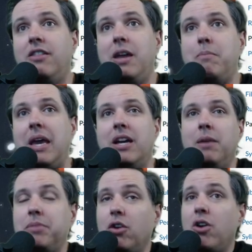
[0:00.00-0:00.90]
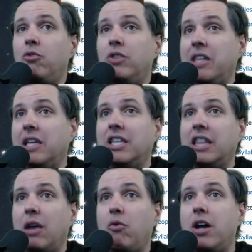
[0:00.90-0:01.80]
They make up their own thing
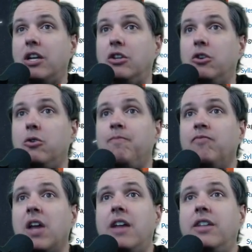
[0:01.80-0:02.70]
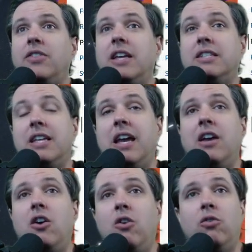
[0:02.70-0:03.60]
that they want to do, and then they
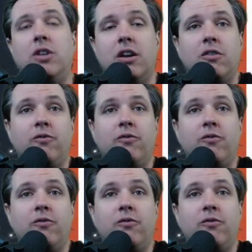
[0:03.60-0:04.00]
say, oh, Dr.